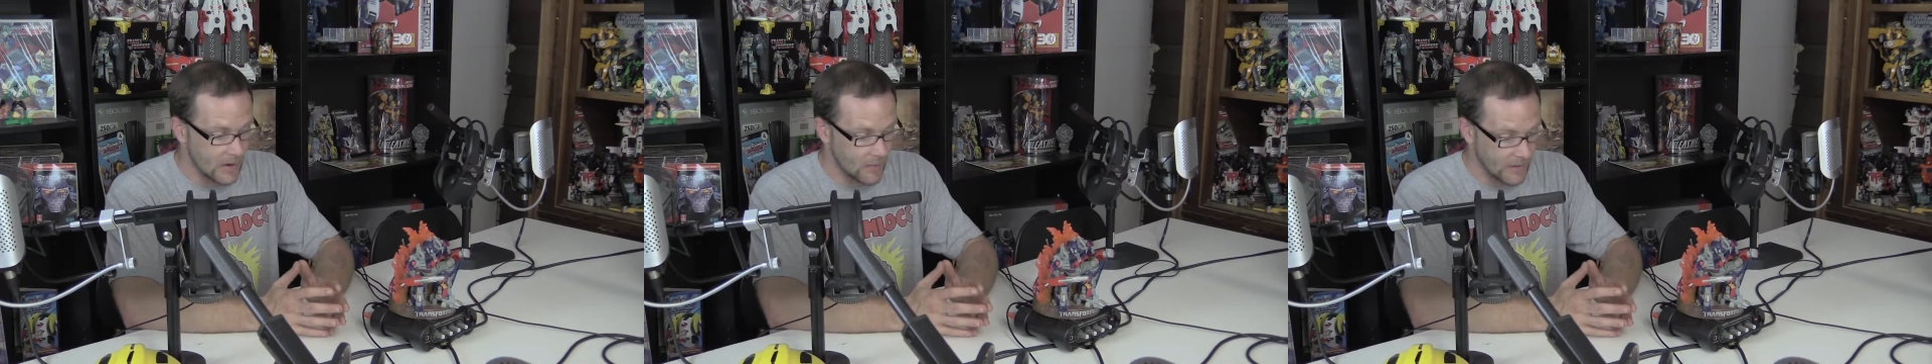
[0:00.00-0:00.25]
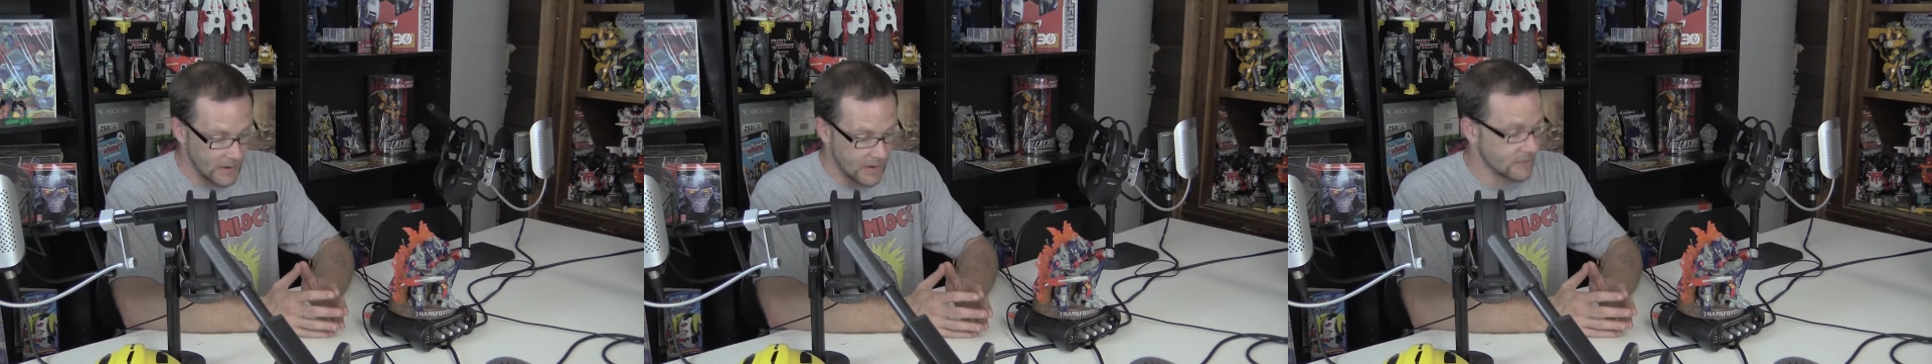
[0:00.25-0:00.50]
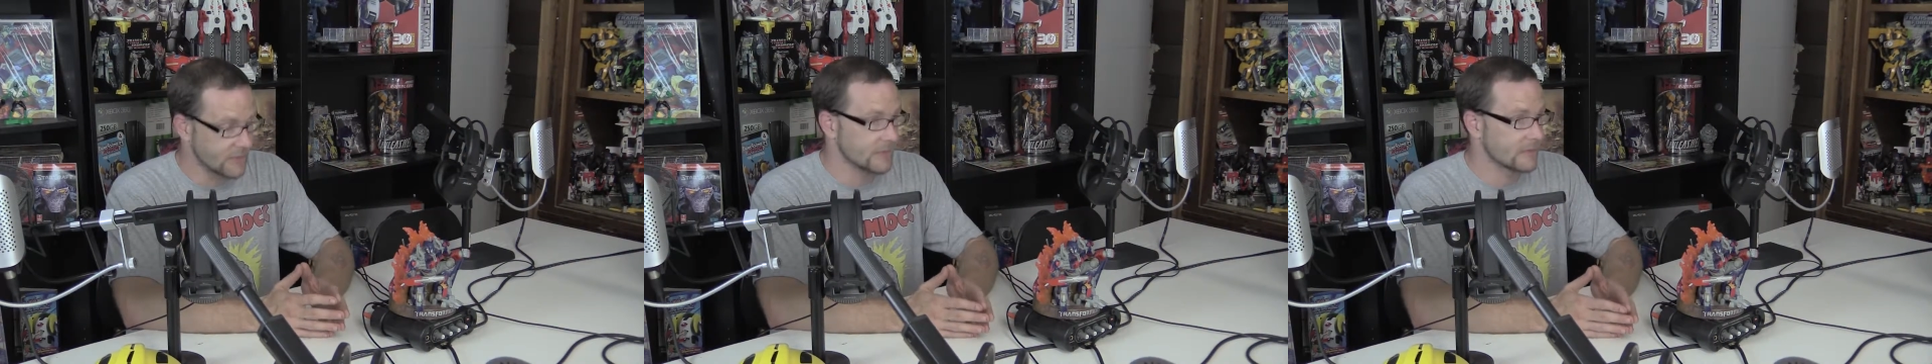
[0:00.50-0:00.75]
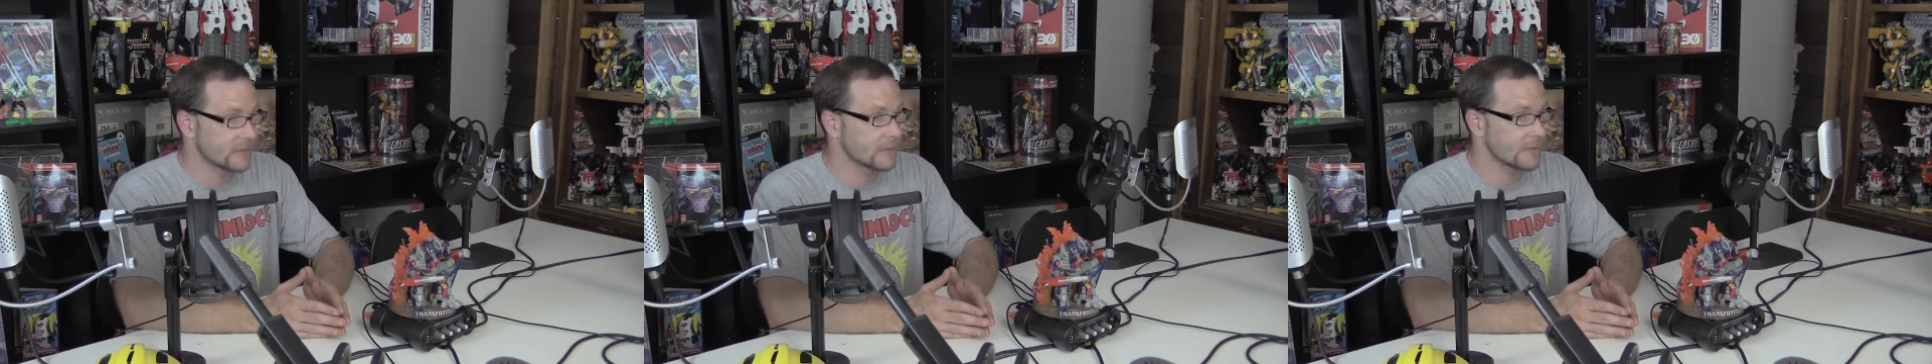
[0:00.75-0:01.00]
we had to
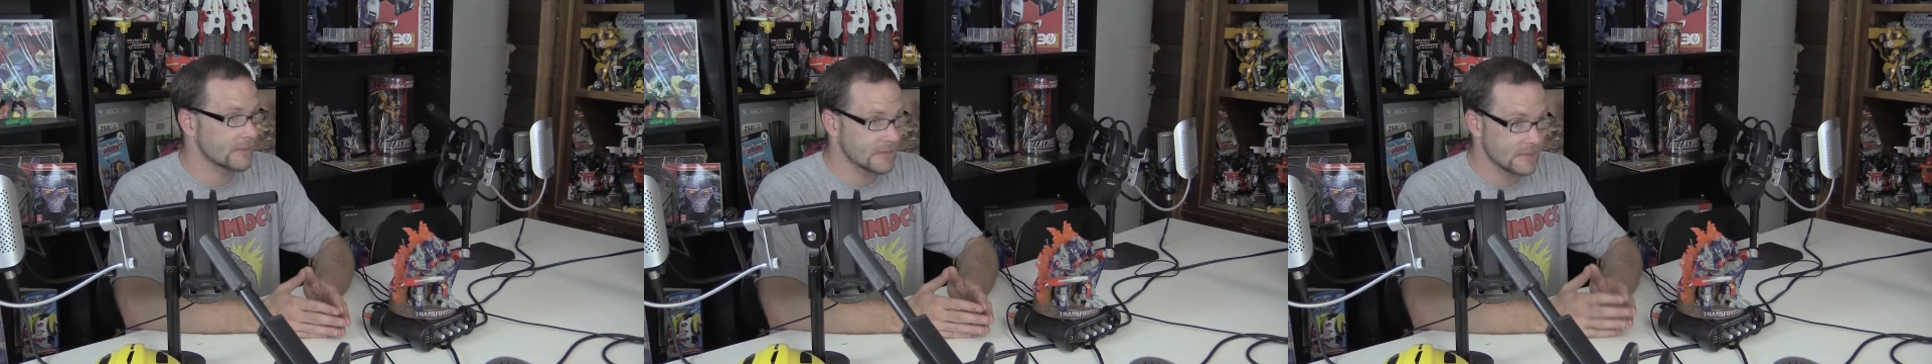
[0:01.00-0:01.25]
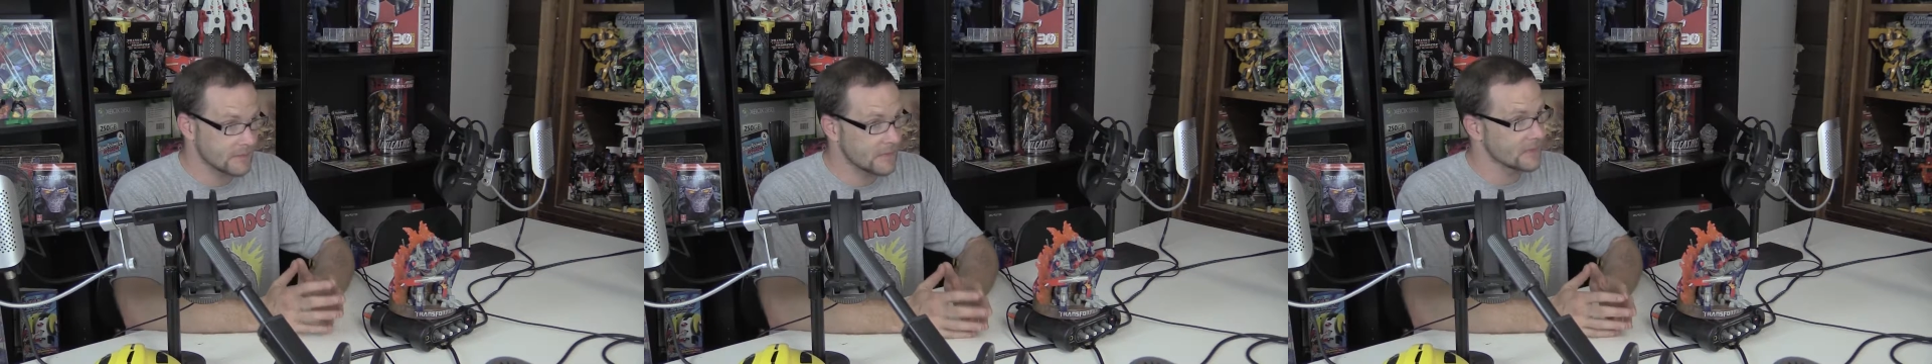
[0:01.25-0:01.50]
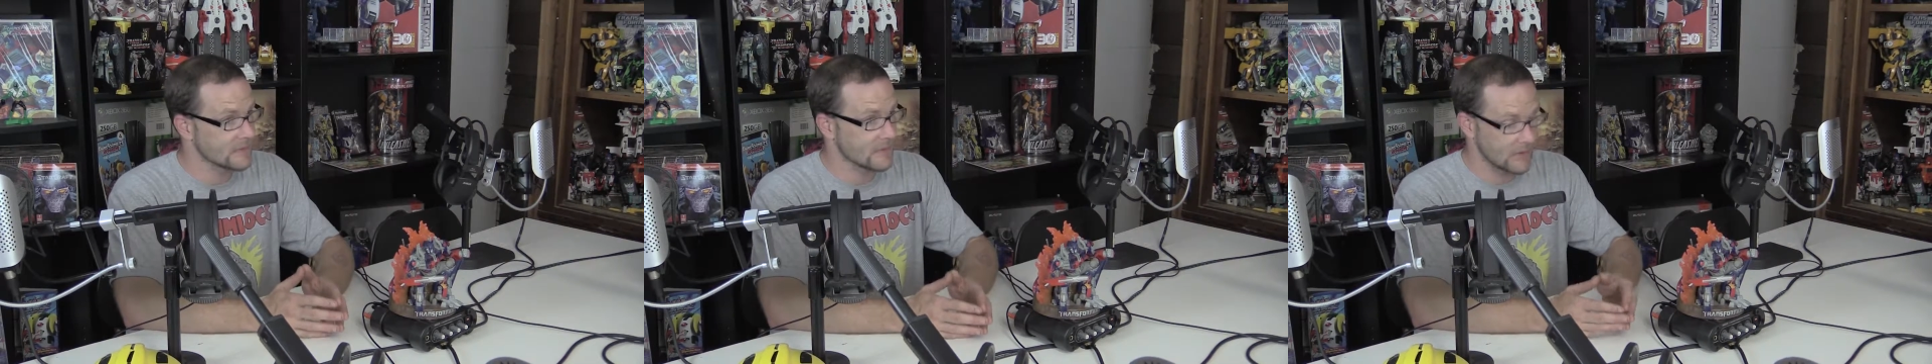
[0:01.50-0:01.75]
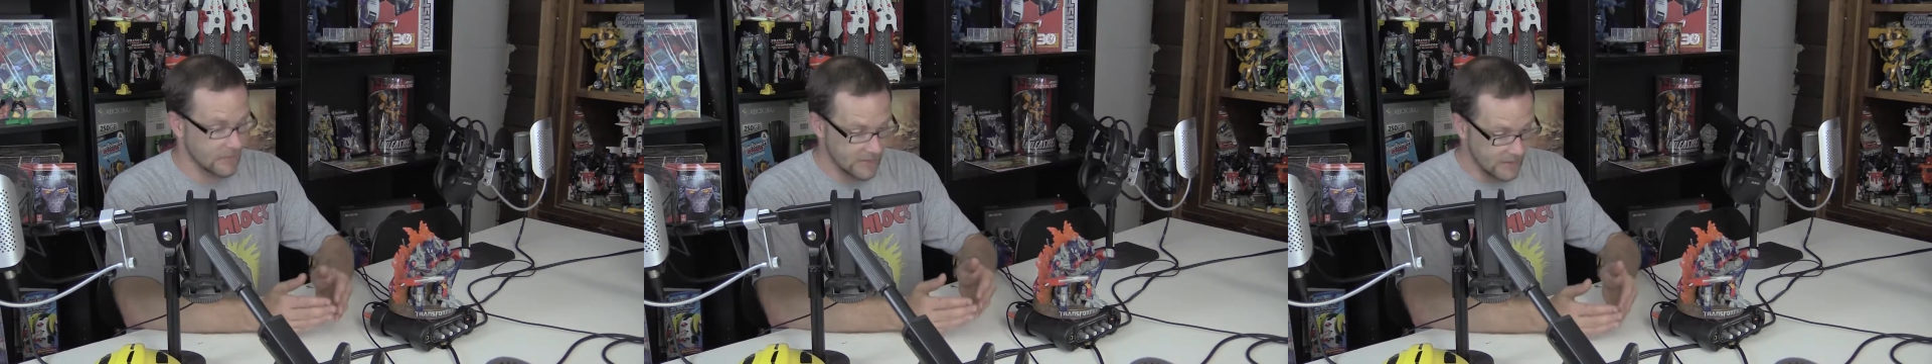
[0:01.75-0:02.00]
suspend
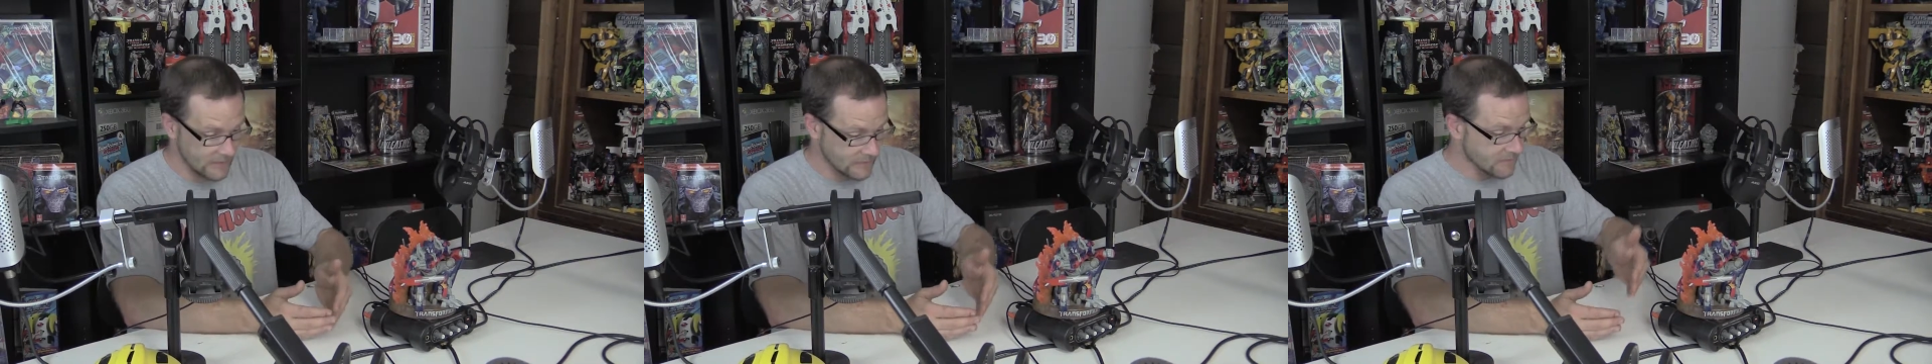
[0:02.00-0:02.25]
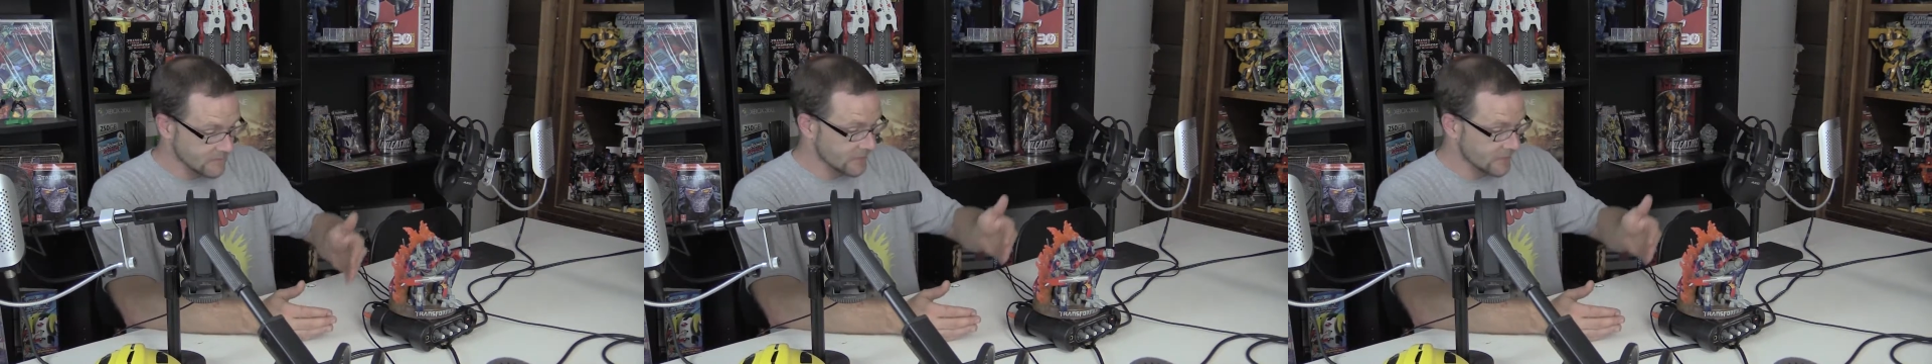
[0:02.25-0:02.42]
somebody because